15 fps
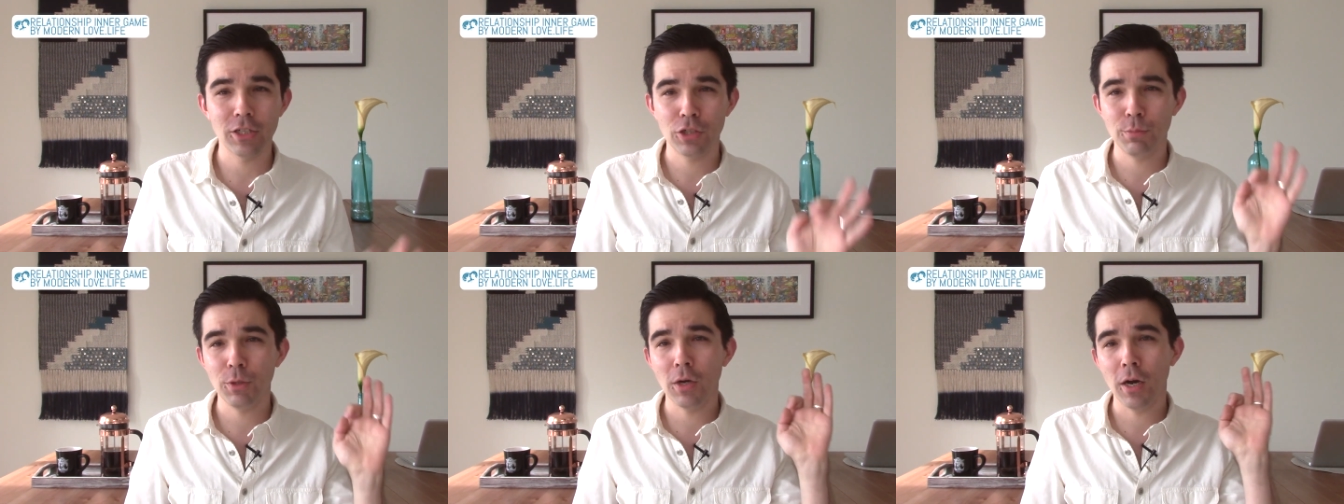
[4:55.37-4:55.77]

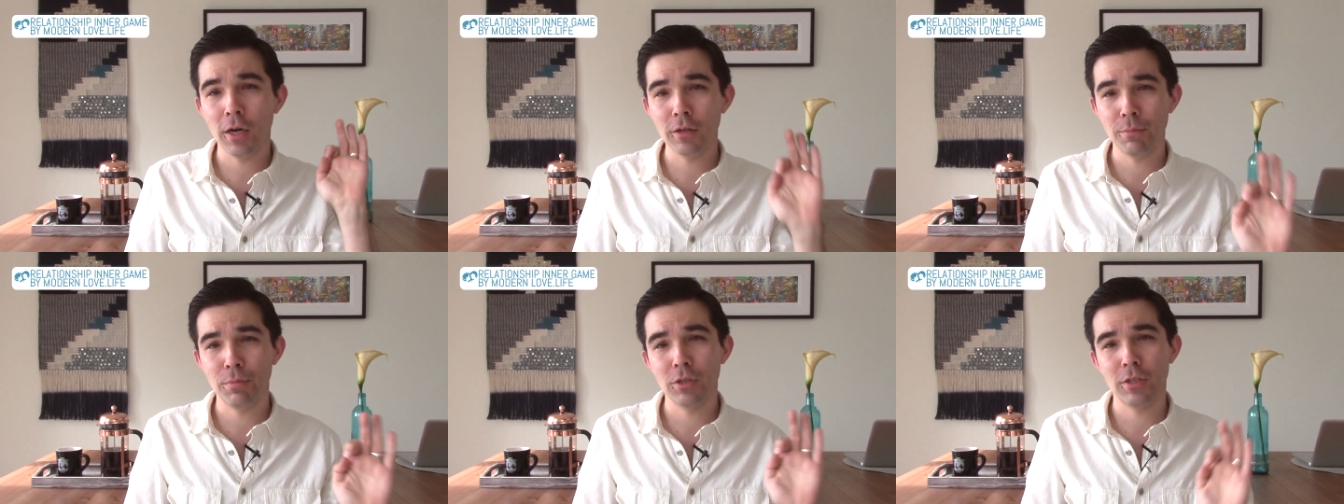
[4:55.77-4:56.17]
Just be
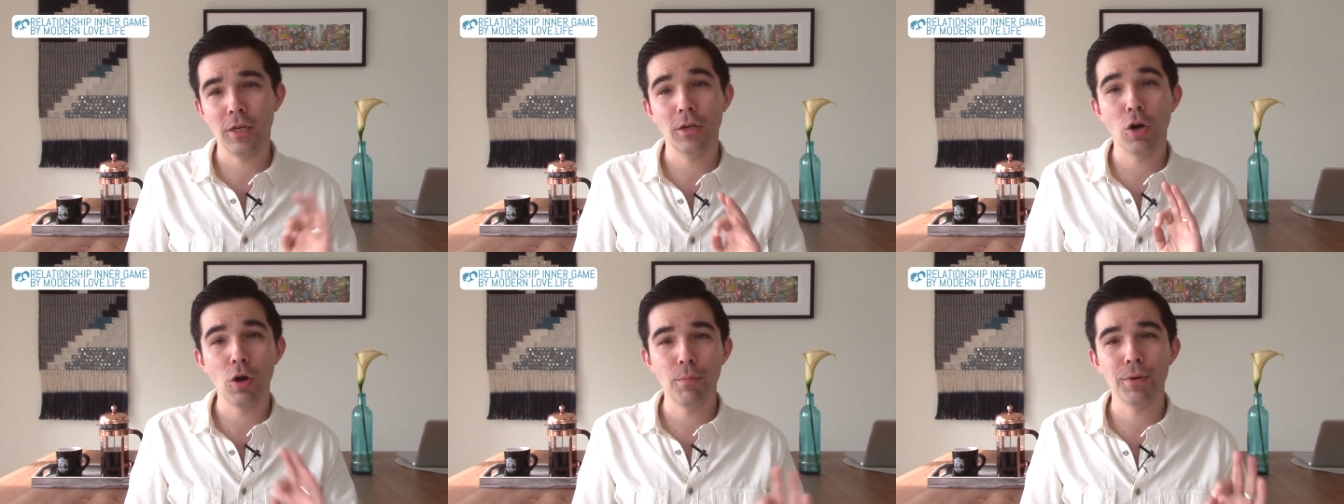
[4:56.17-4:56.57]

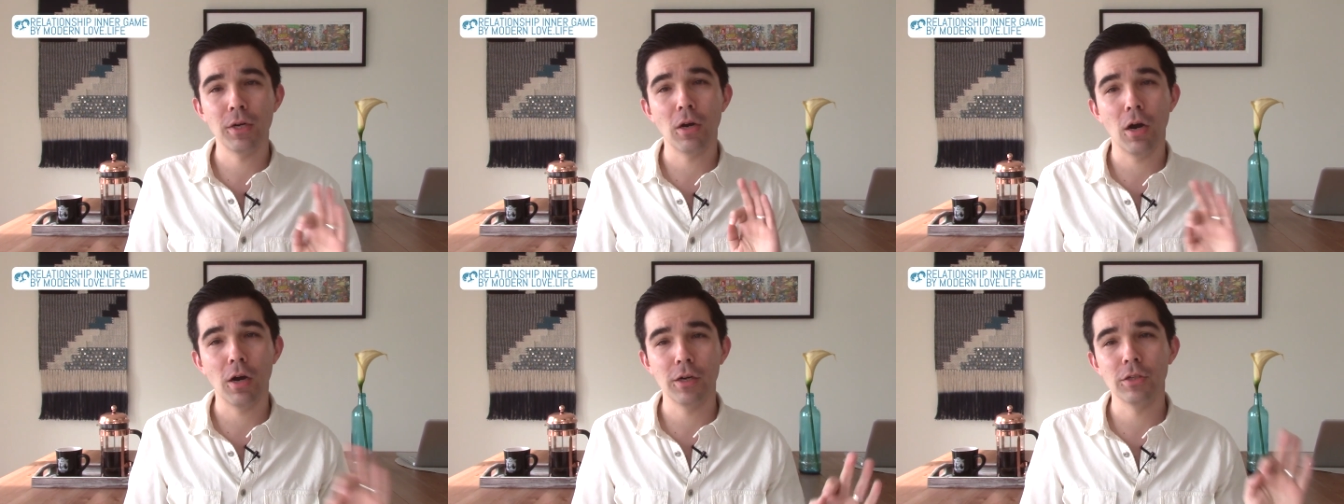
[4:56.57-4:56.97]
100%
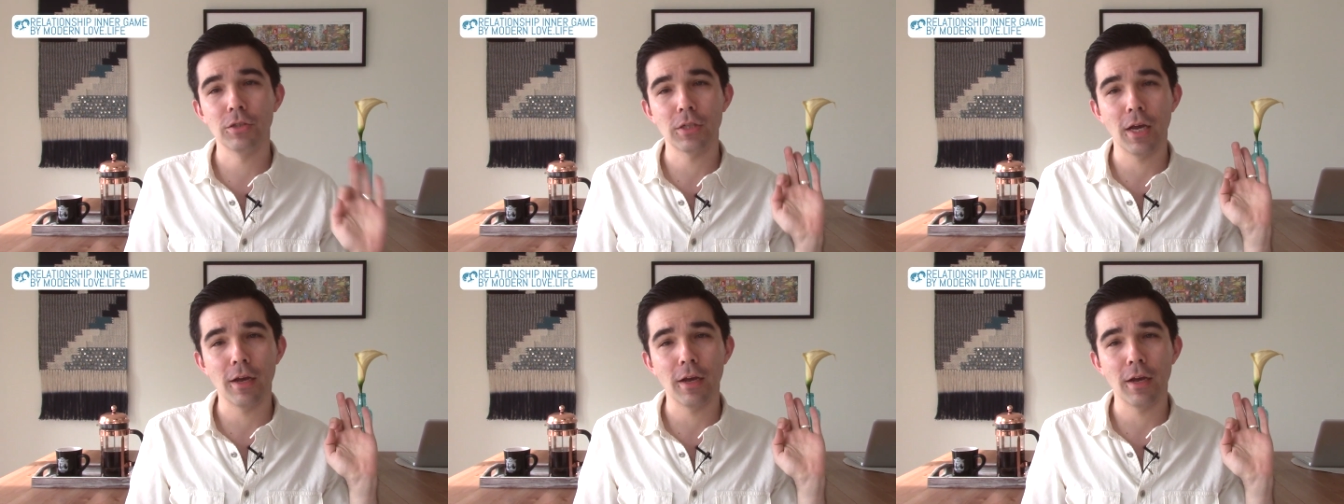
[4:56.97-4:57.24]
open, honest,